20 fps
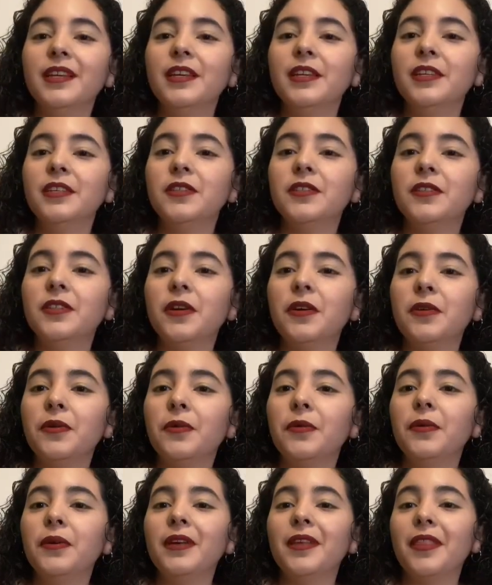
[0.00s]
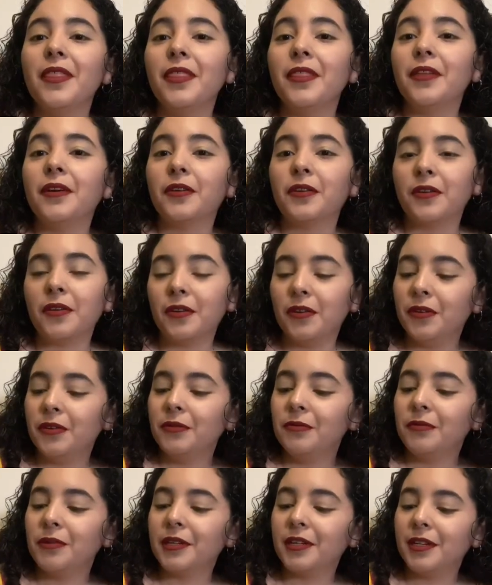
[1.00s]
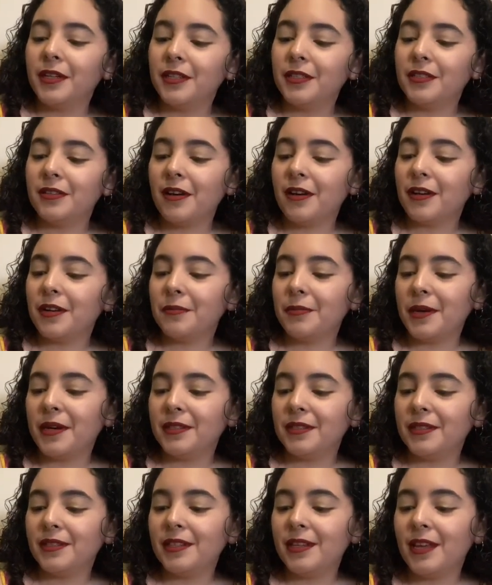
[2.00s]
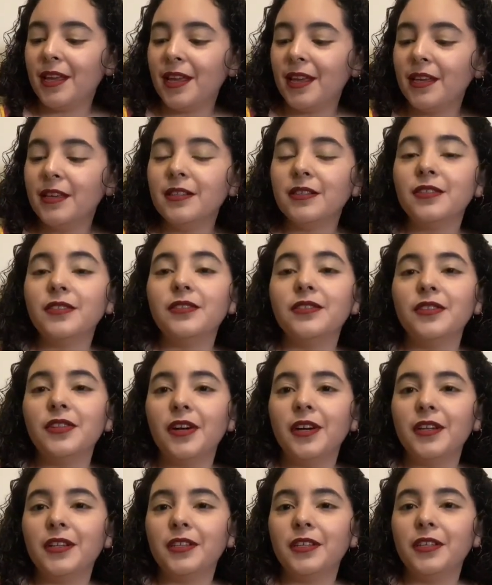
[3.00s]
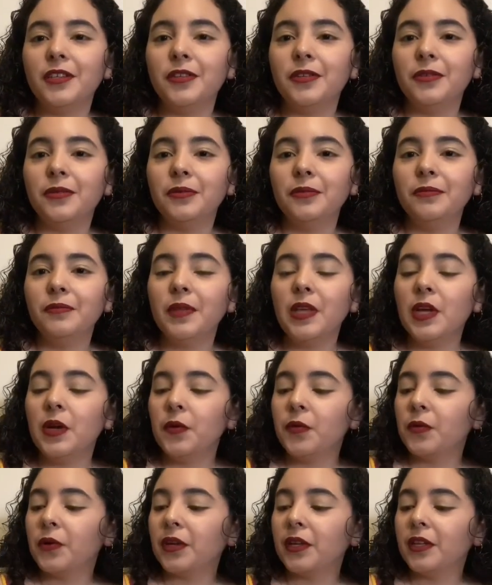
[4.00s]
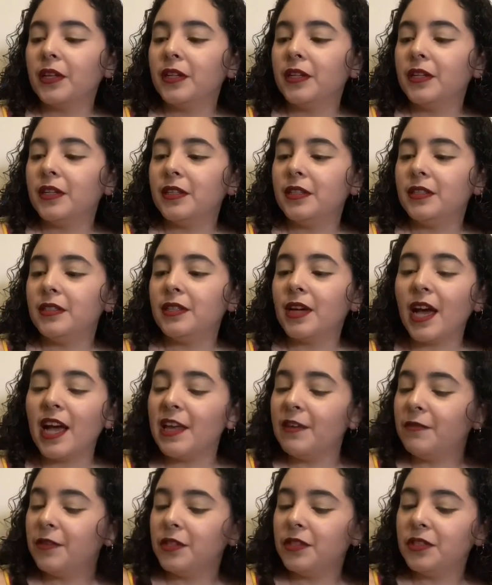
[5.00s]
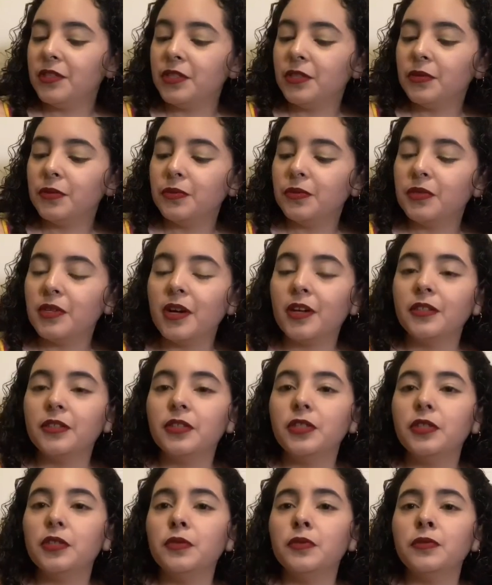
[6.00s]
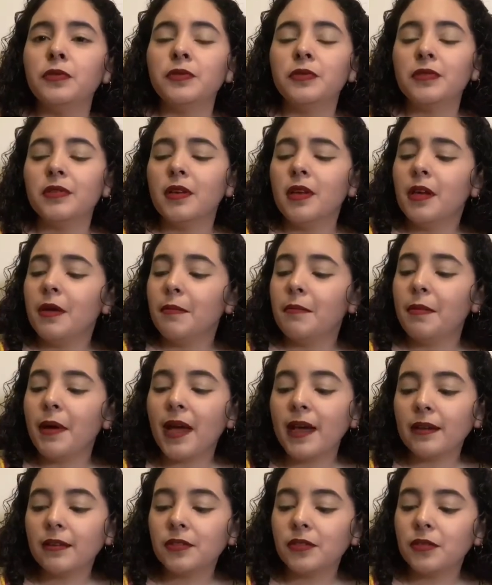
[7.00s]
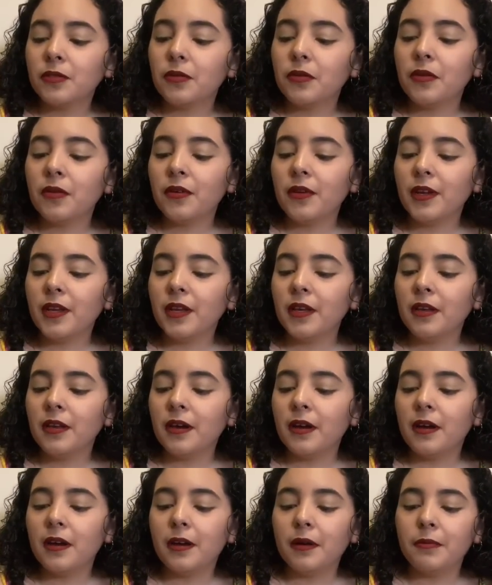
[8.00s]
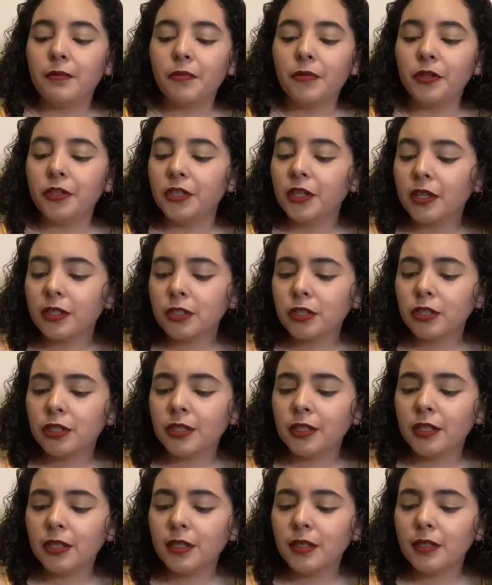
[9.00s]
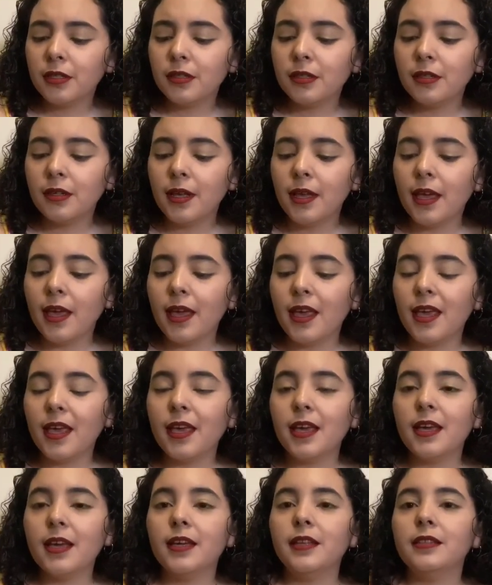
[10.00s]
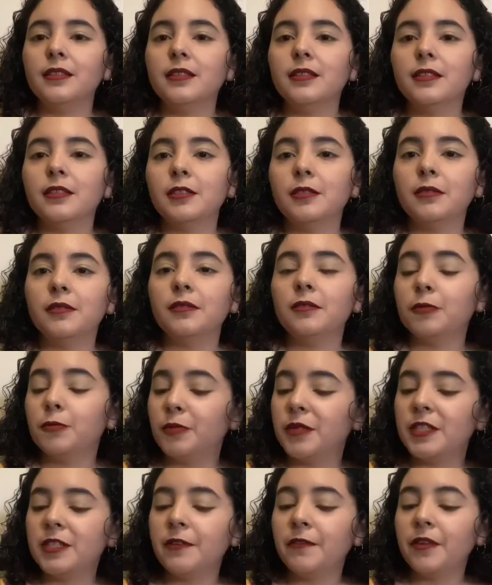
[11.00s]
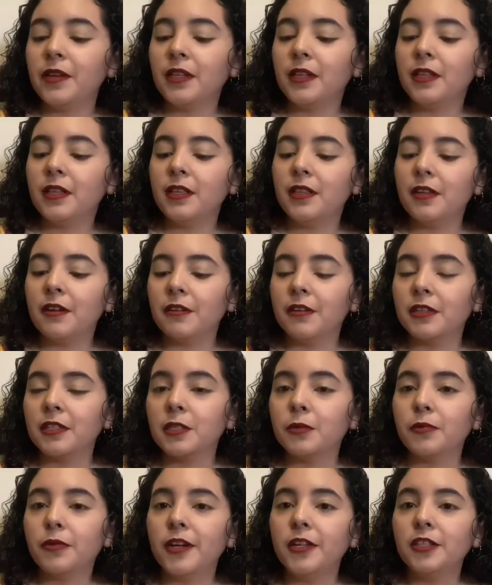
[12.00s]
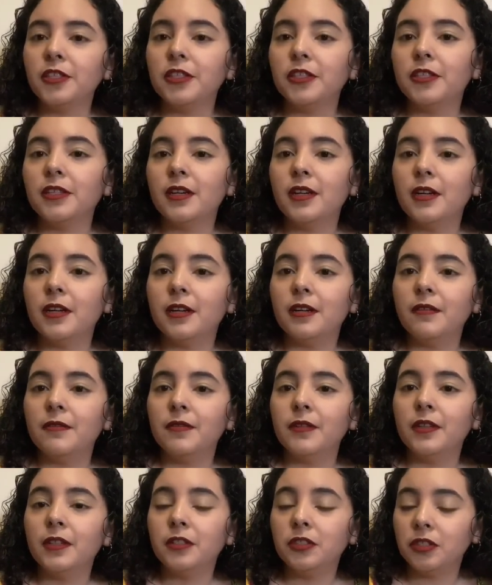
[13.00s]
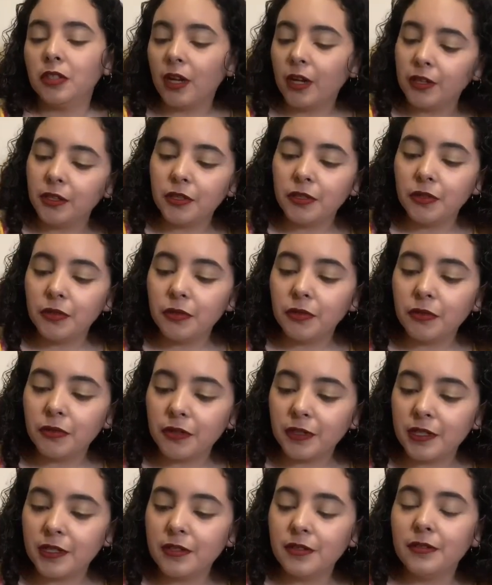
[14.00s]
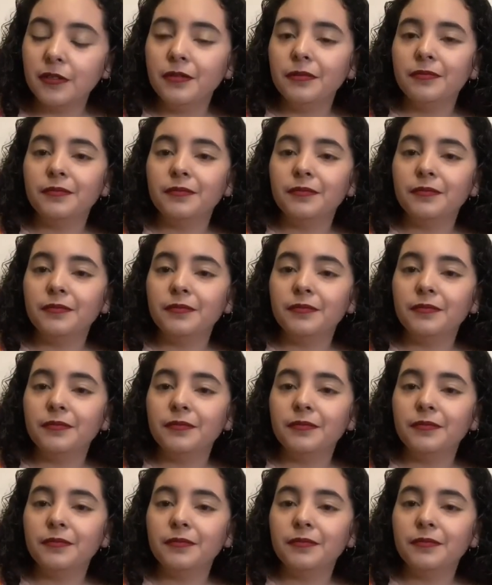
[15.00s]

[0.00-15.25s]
So the ron we're going to talk about today is Don Q. We're going to dive into Don Q's backstory, production, and specifically their expression of Don Q crystal.